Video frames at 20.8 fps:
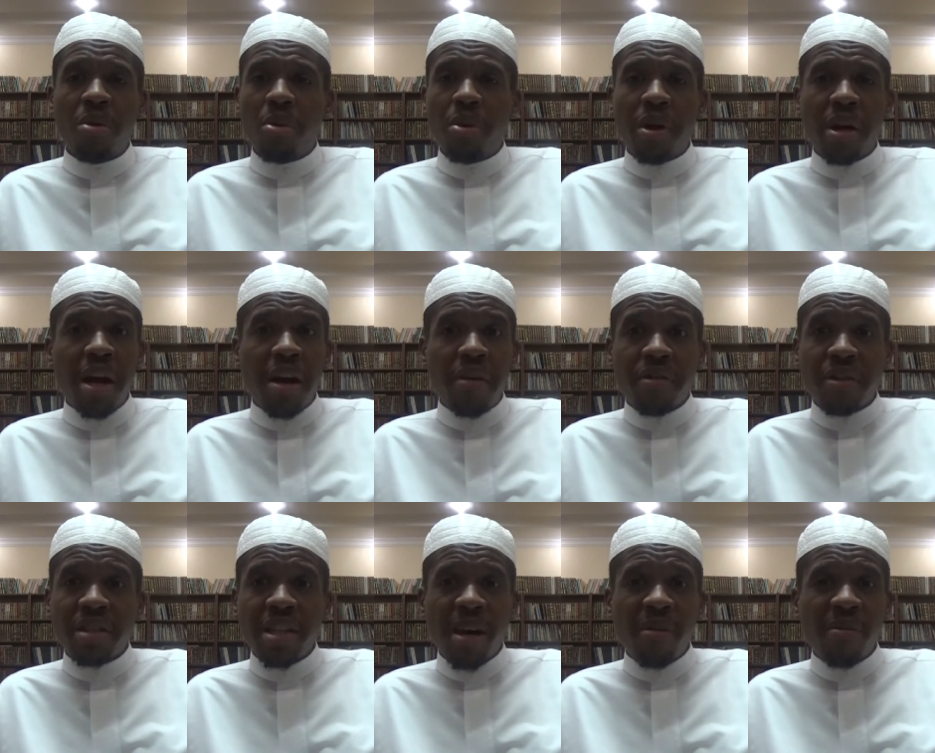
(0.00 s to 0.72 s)

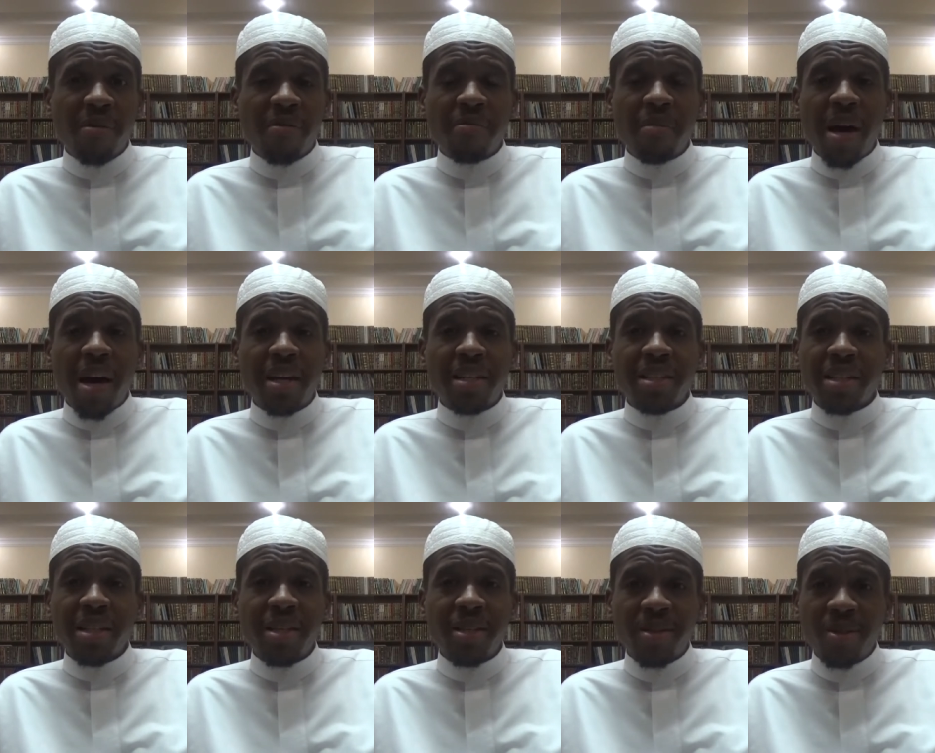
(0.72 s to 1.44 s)
whatever type of
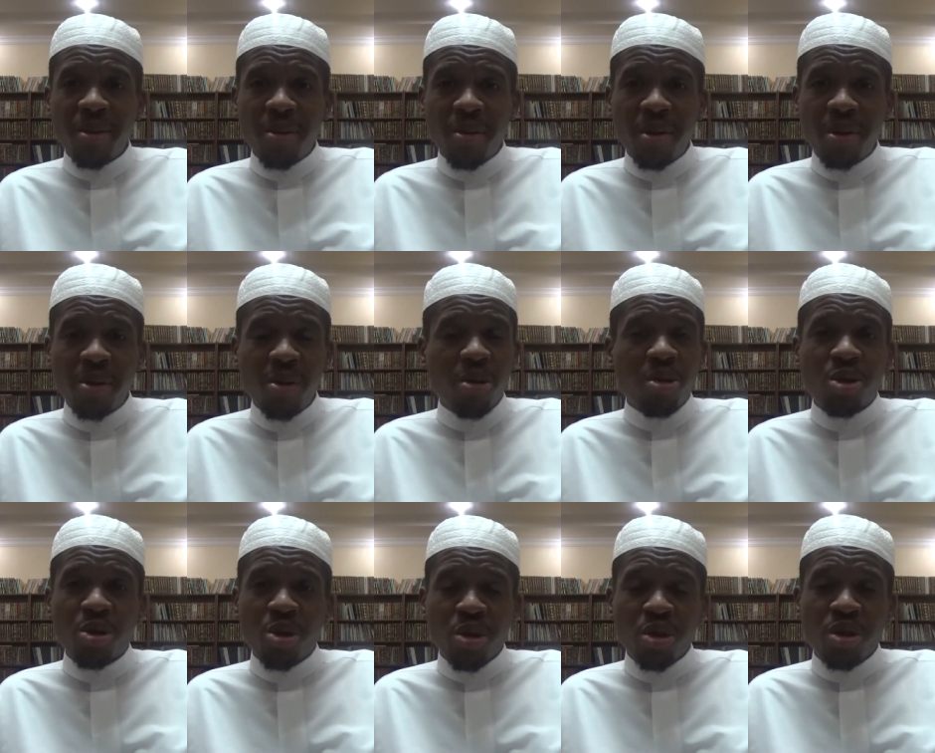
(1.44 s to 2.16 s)
magic he's doing or
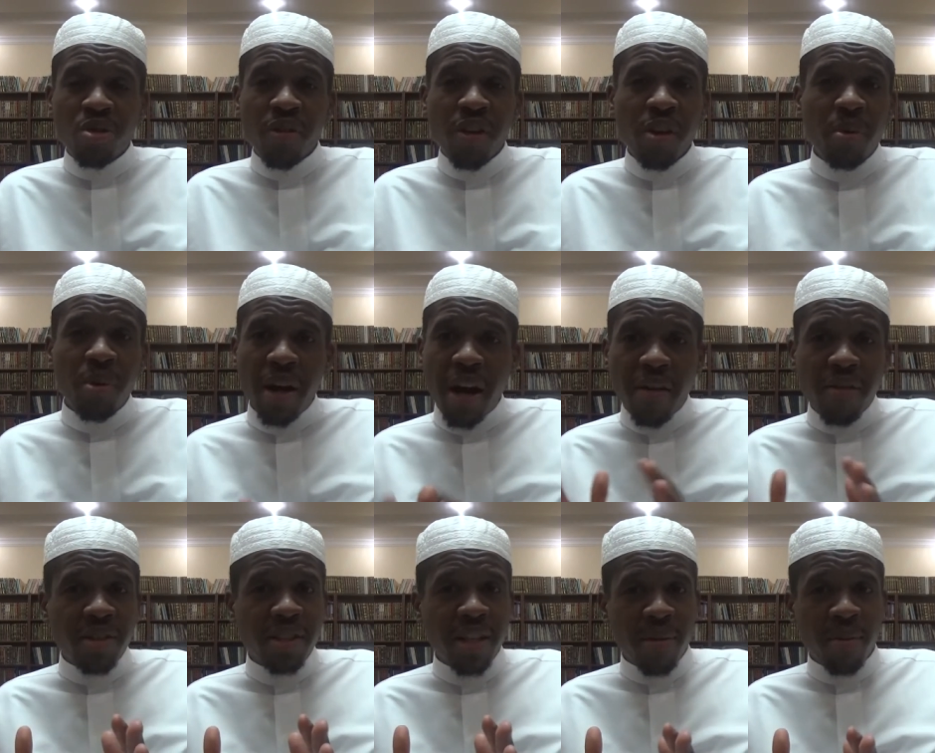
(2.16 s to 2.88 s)
sorcery,
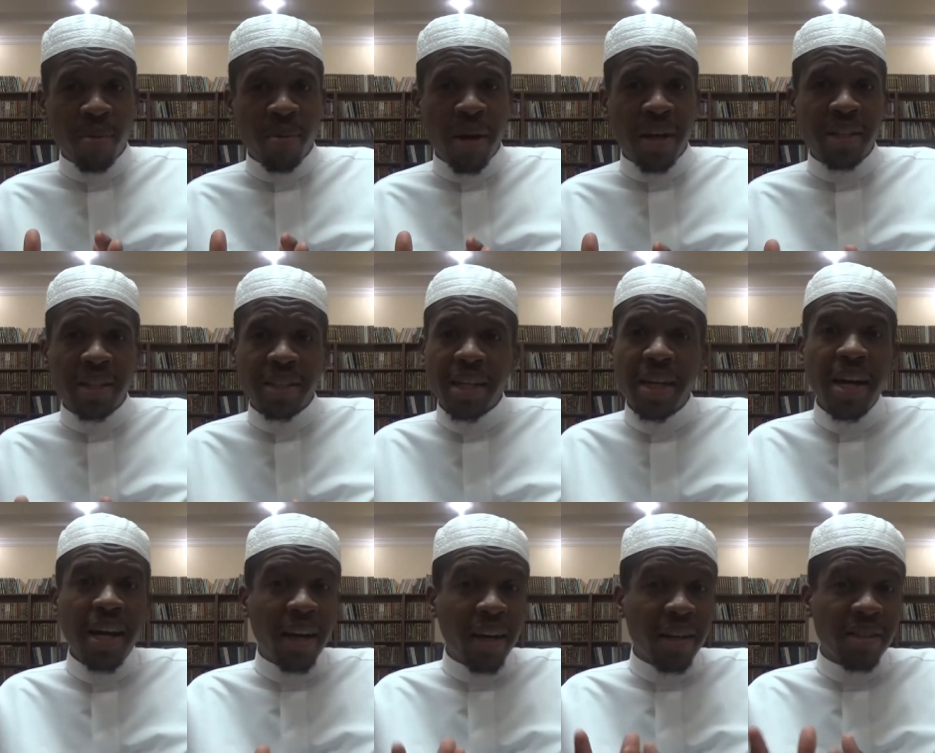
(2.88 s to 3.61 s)
whatever type of magic,
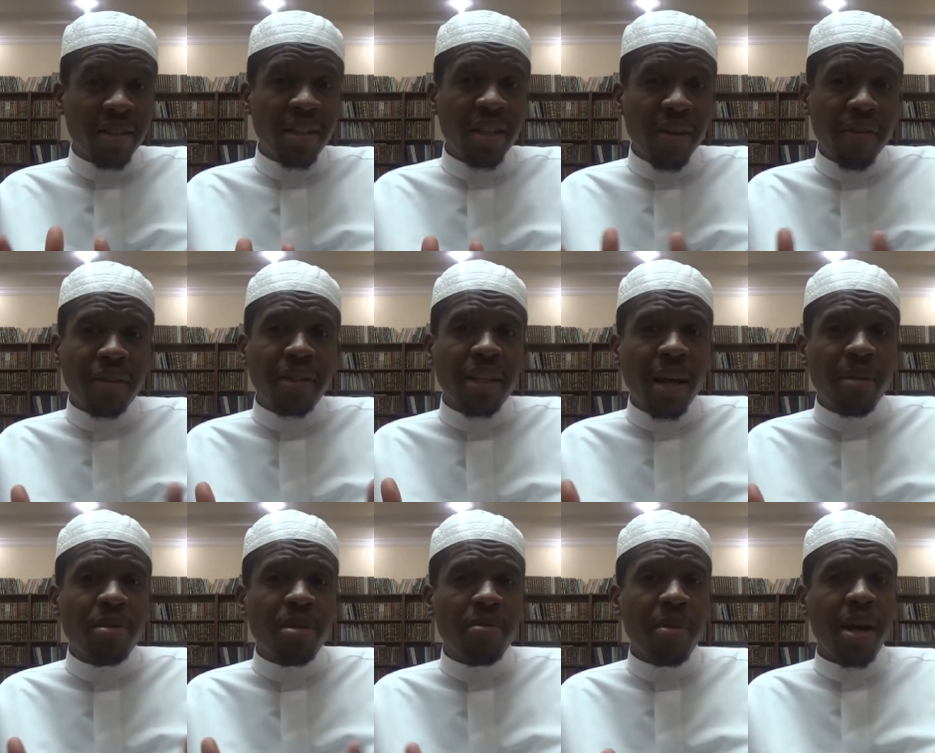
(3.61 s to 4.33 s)
because there are different
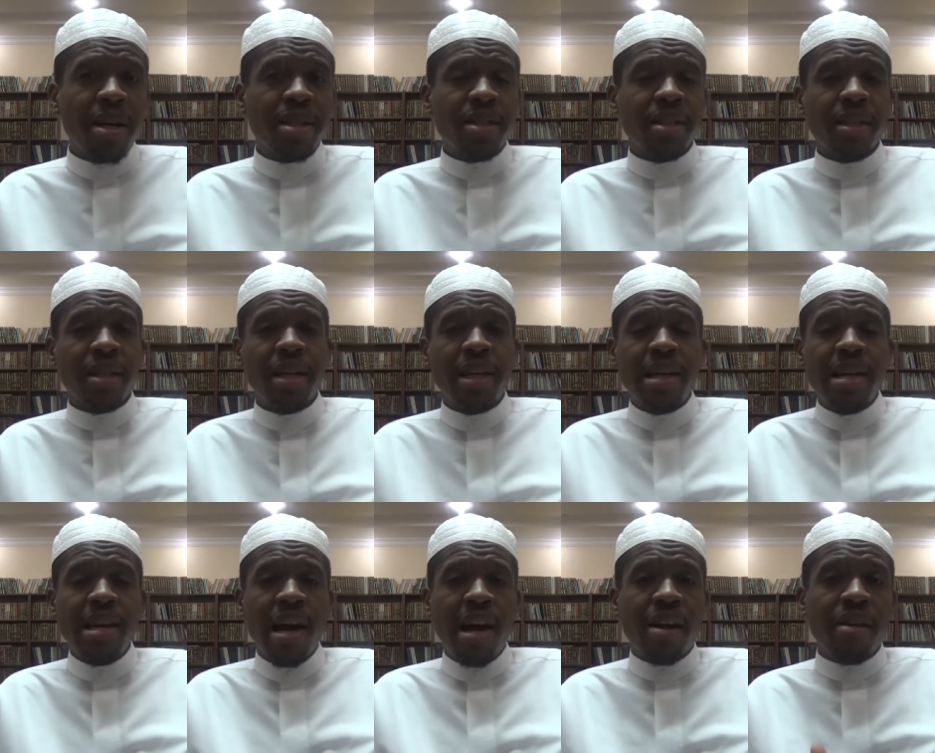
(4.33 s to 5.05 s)
types of magic
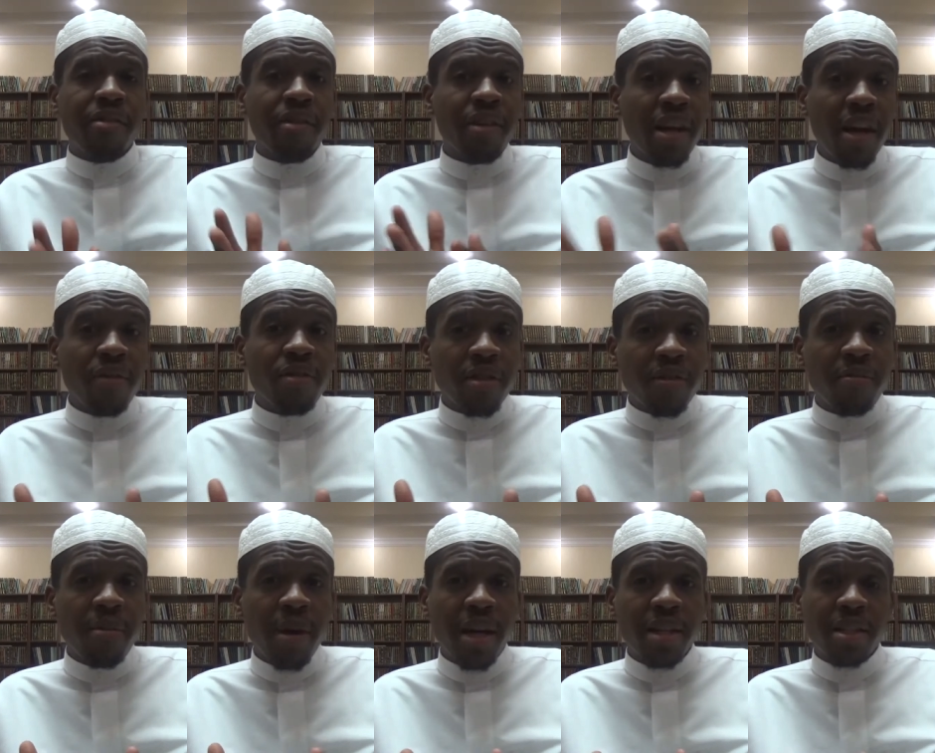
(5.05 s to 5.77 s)
and different levels
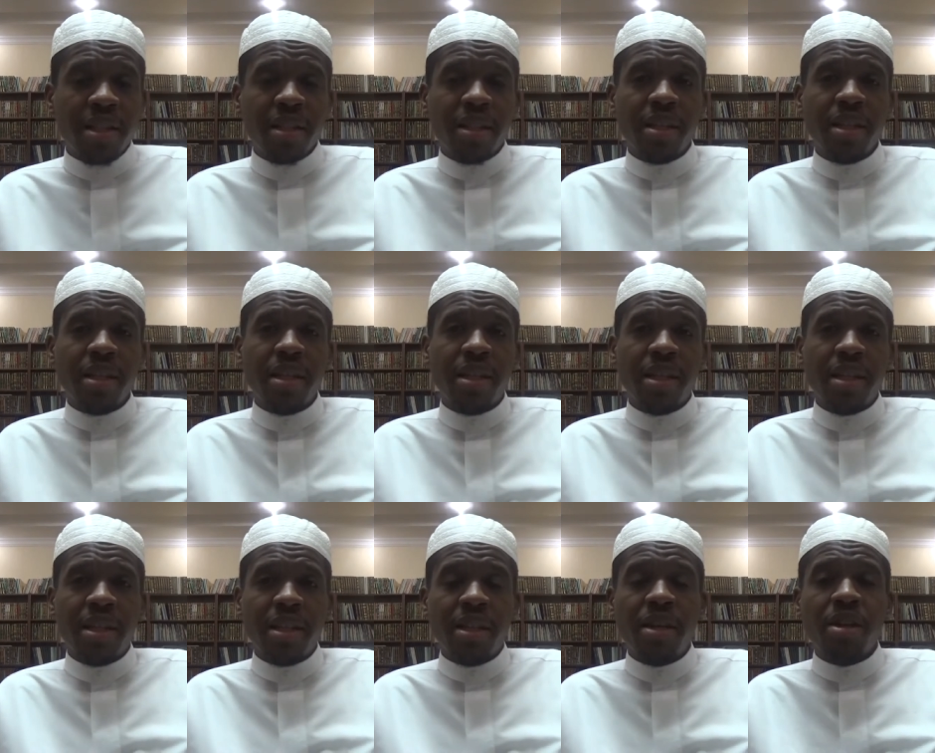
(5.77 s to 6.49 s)
of magic.
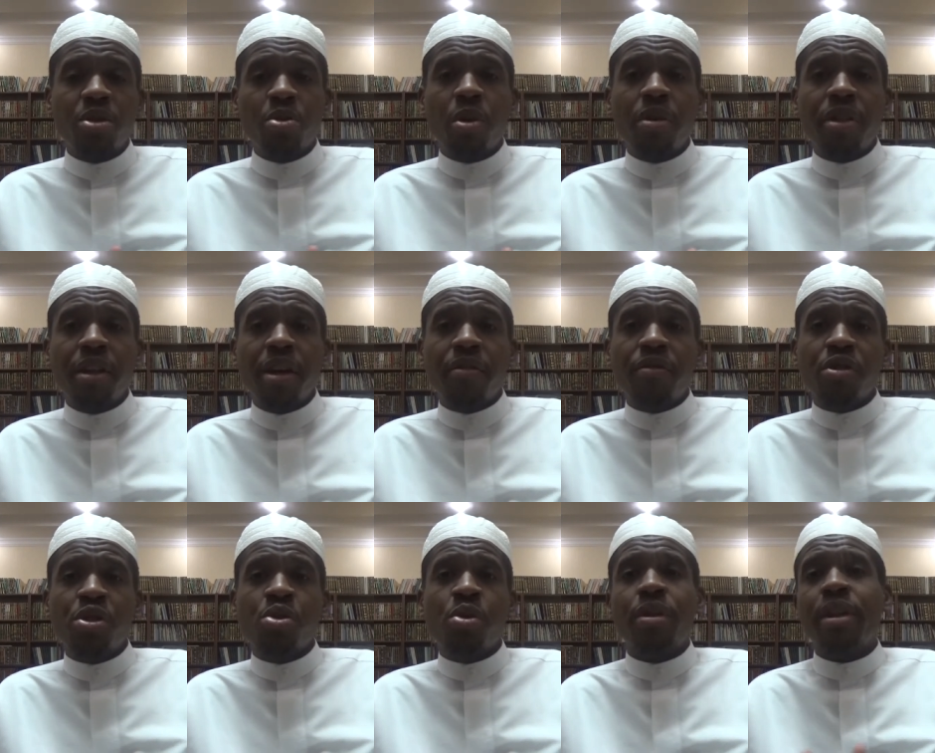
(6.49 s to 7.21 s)
There's one thing
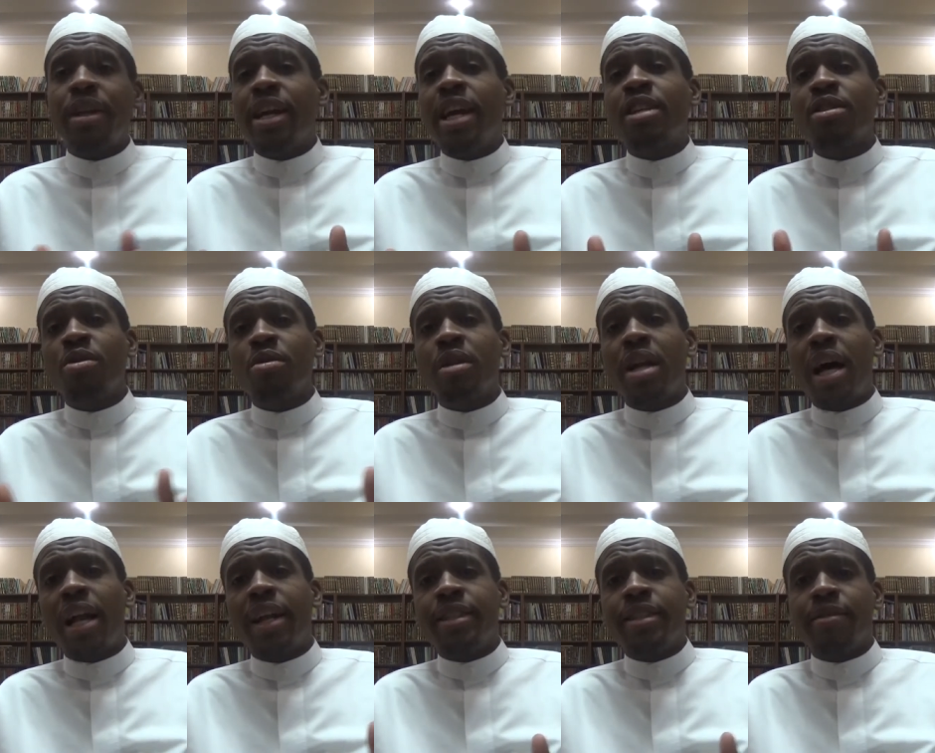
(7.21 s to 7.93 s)
for sure that he has no
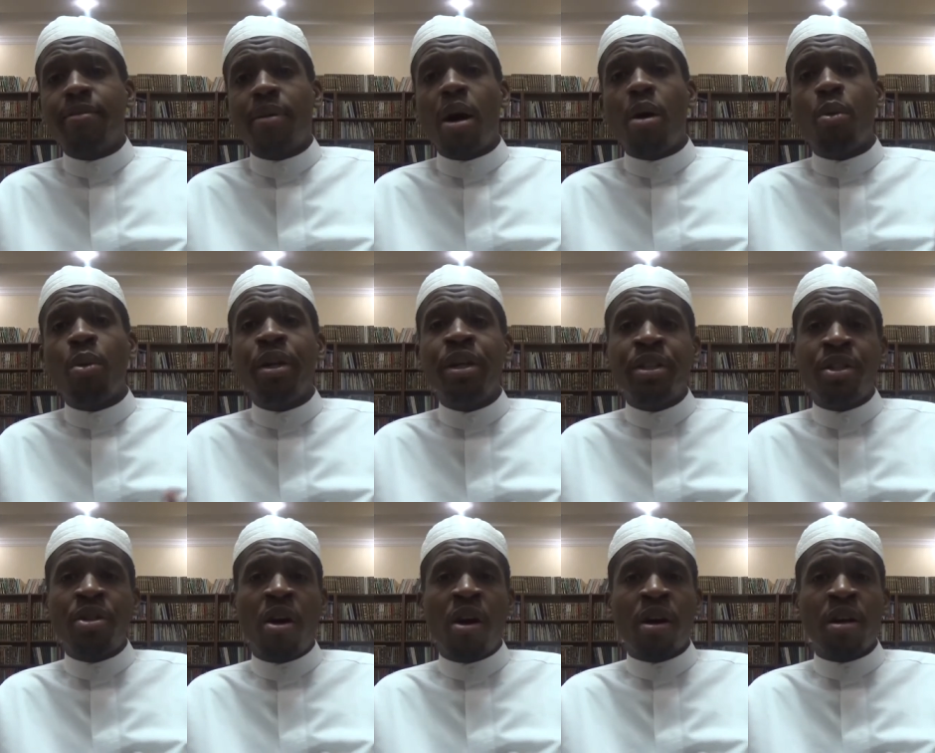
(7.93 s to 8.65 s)
knowledge about what
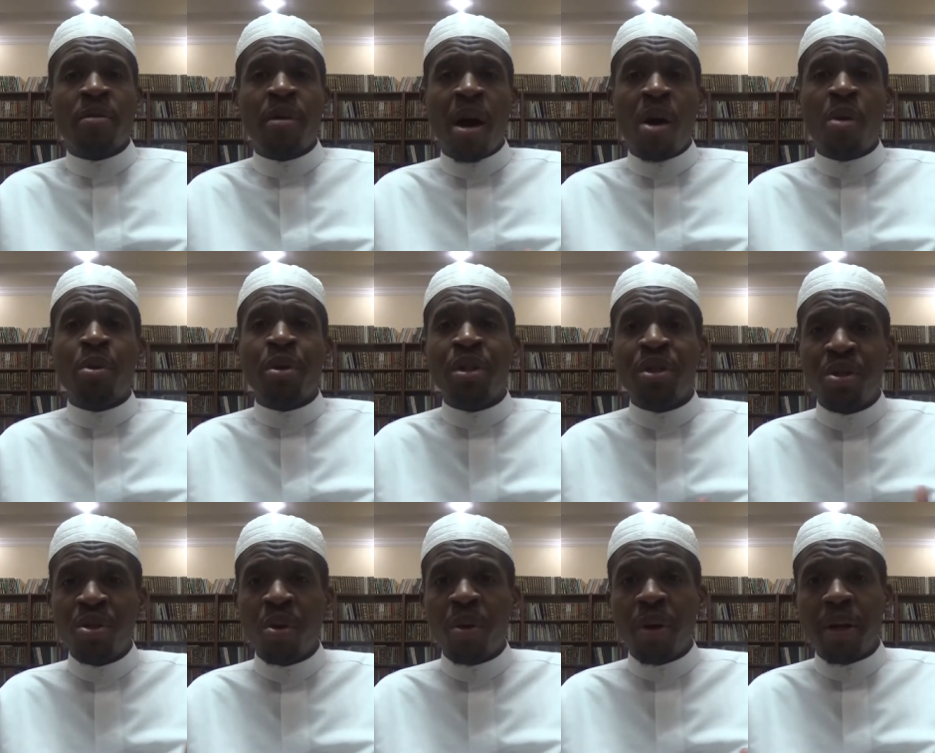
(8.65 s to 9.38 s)
he's talking about and what
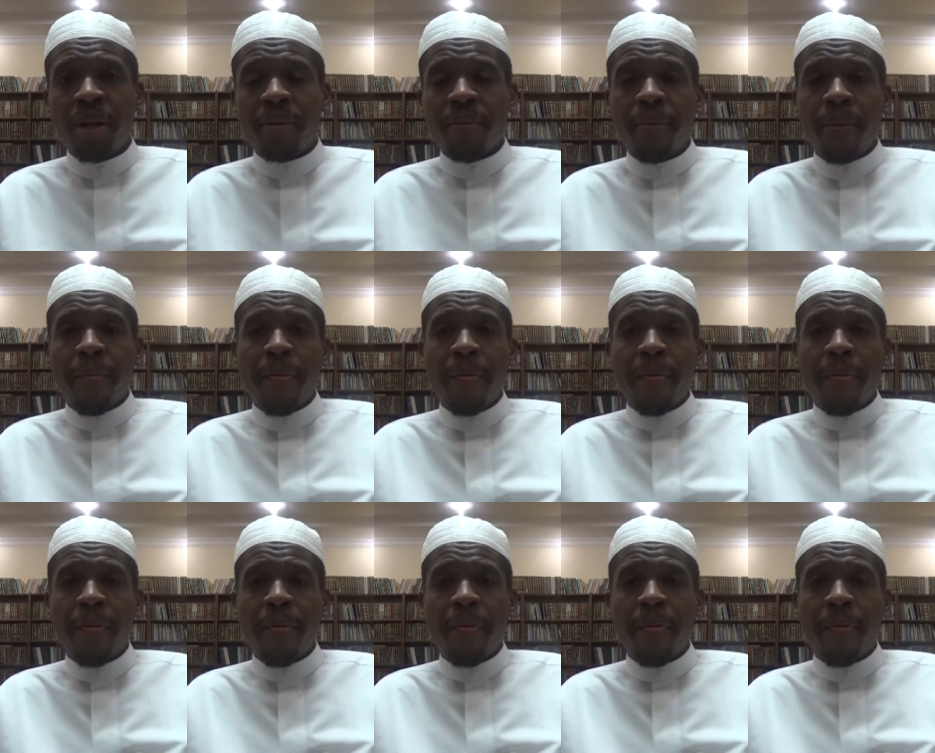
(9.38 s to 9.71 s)
he's doing.